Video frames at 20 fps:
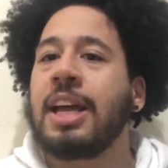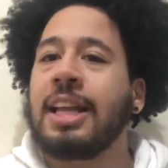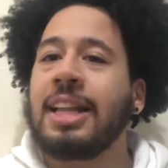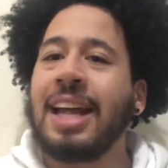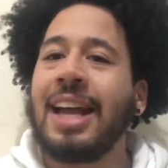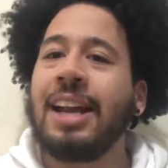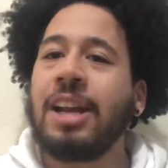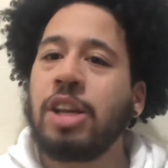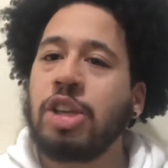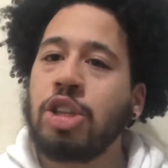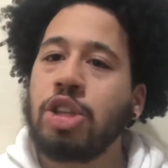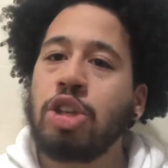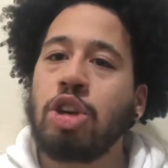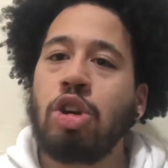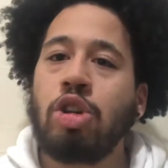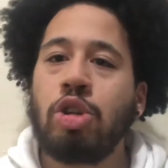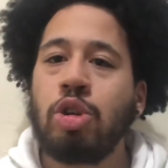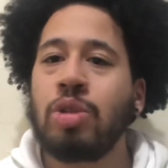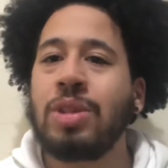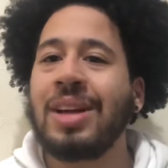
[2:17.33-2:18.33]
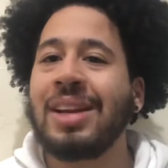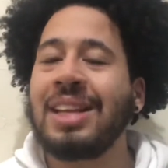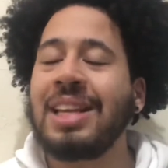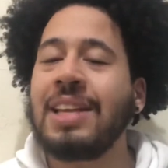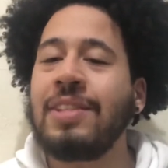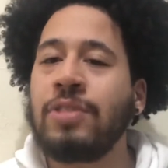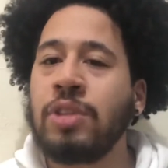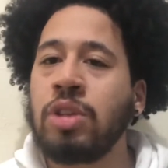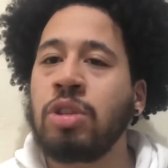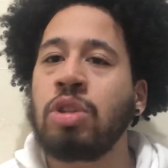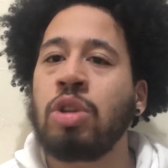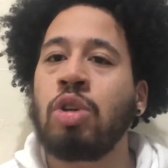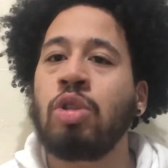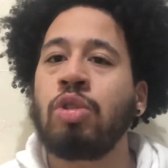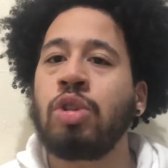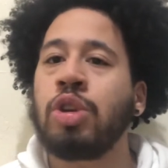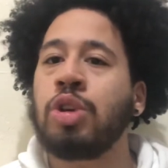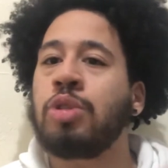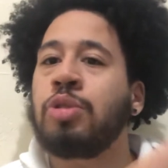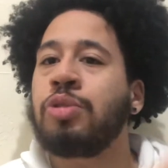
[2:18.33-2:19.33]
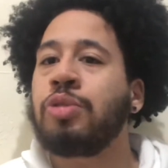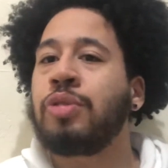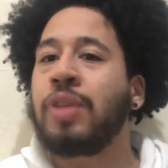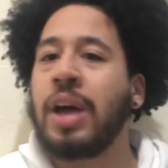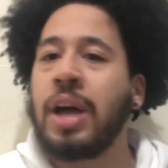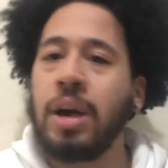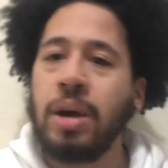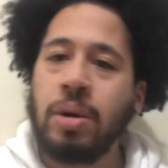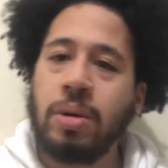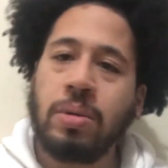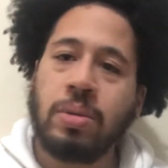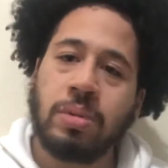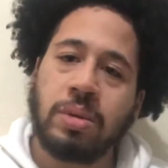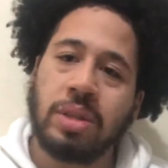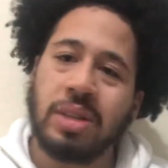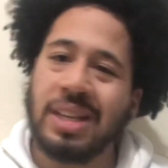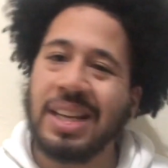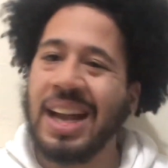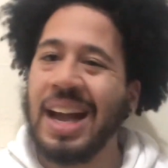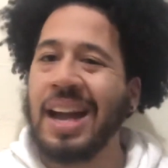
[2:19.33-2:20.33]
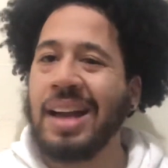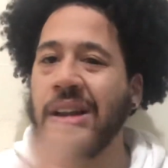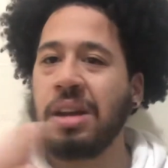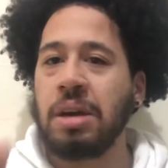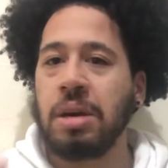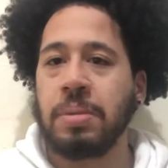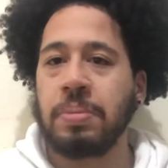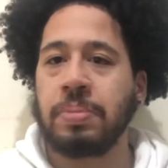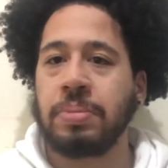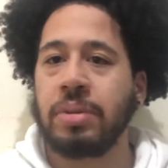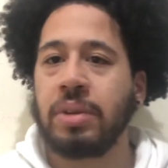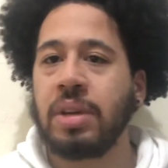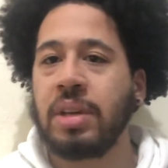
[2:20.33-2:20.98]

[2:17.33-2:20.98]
Let it show you that even though you fell, you got up.